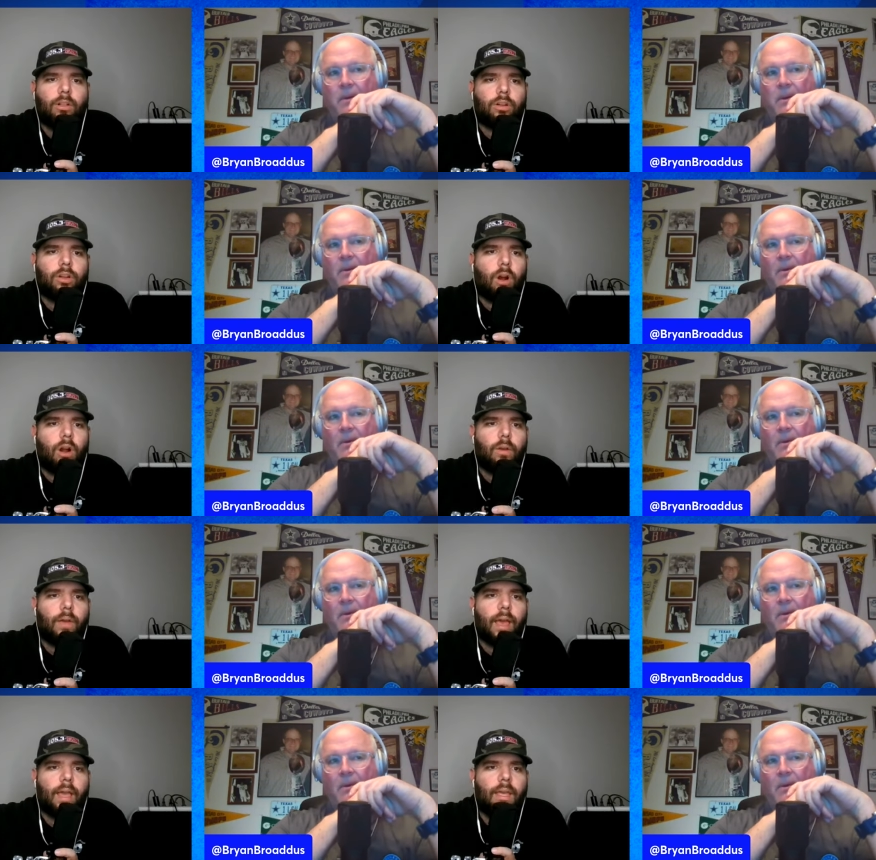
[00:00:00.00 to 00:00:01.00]
Speaker 1: or guard,
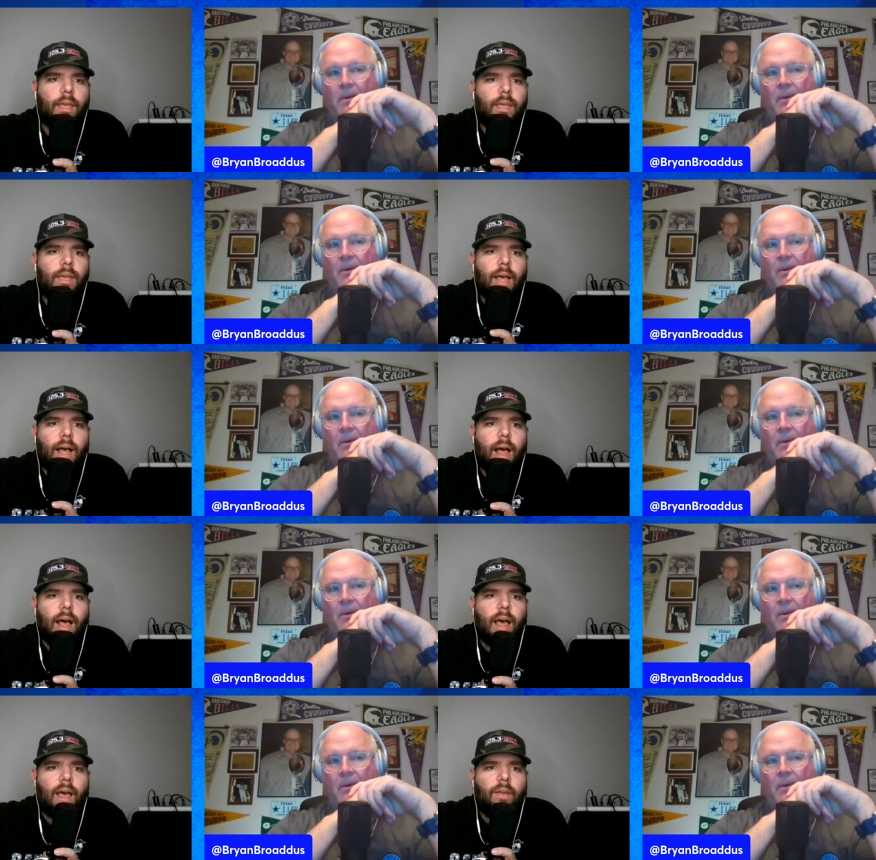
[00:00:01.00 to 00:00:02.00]
okay? Right.
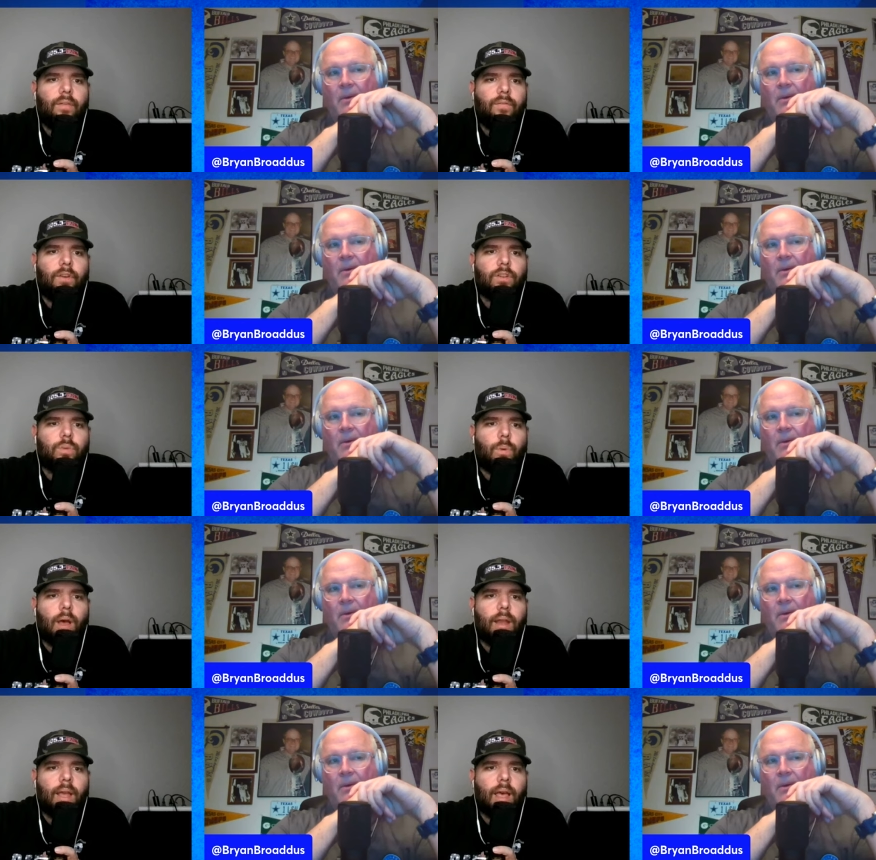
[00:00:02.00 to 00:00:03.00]
Uh, First
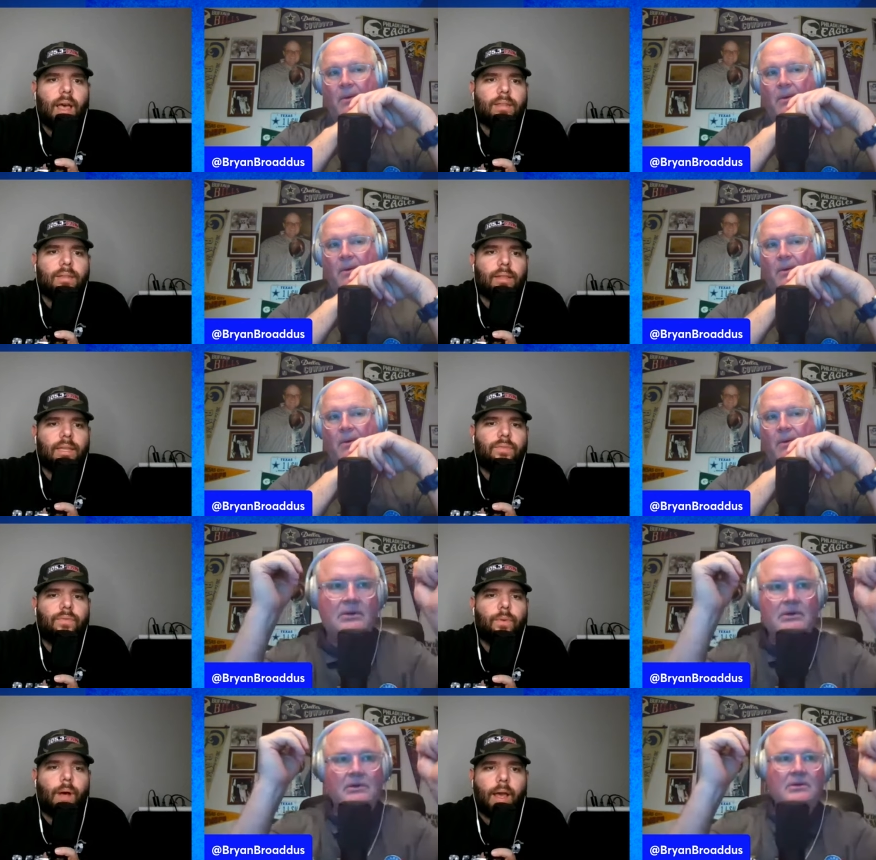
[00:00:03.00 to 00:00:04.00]
one, uh, Taliese
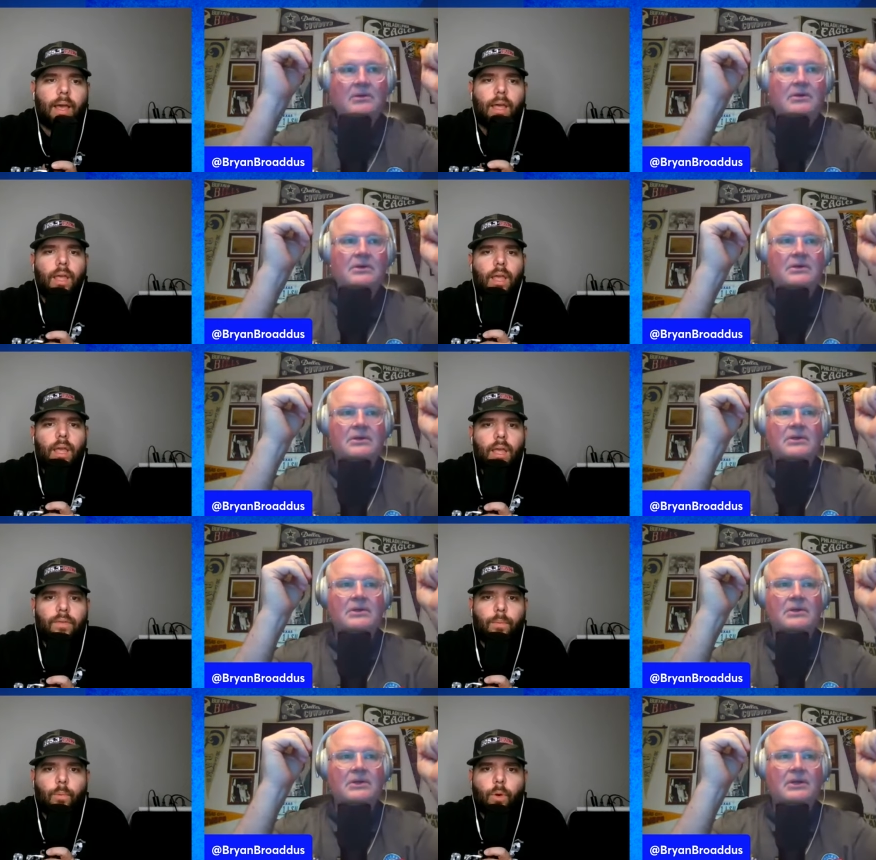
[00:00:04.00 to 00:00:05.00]
Fuaga
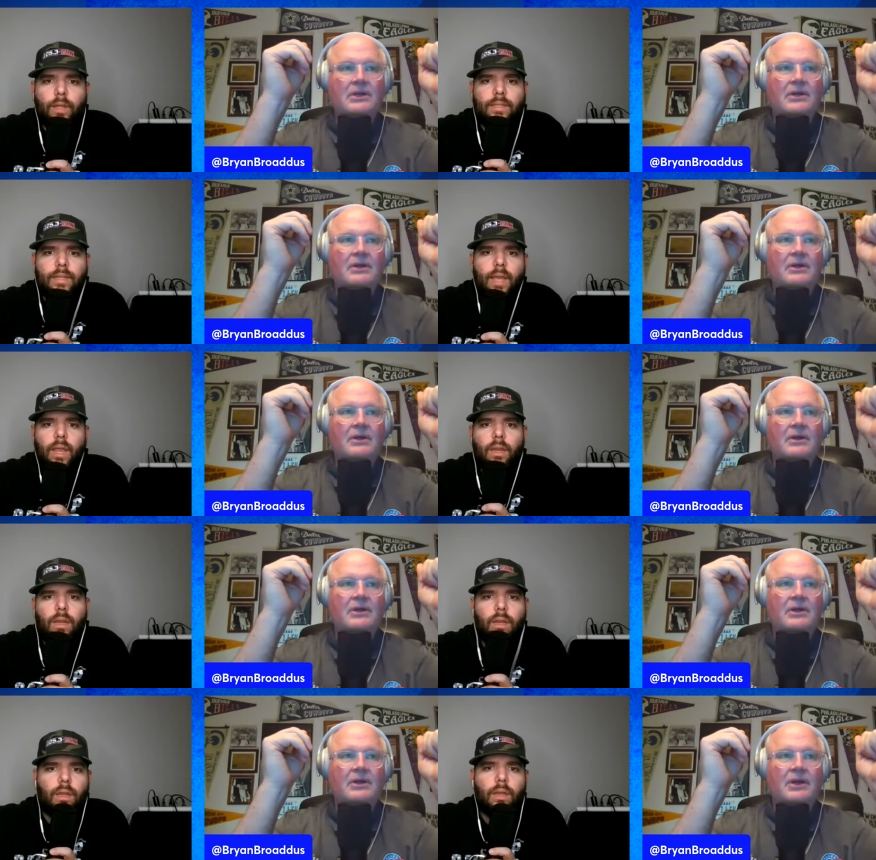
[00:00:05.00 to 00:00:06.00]
from Morgan State.
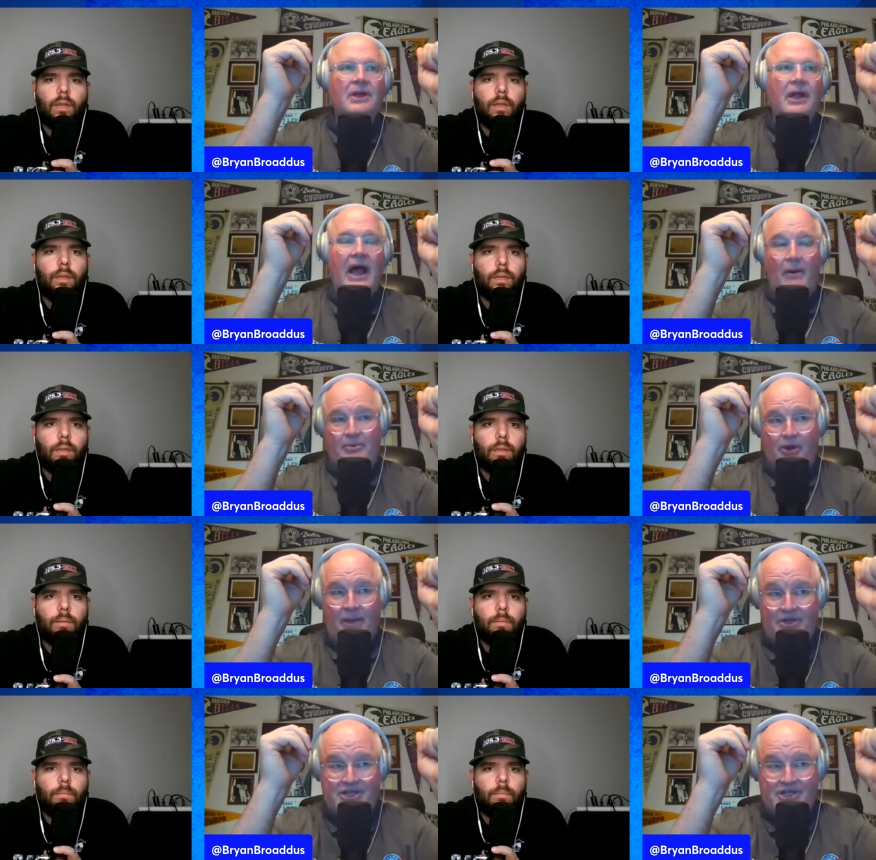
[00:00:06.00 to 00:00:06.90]
Speaker 2: I would play him at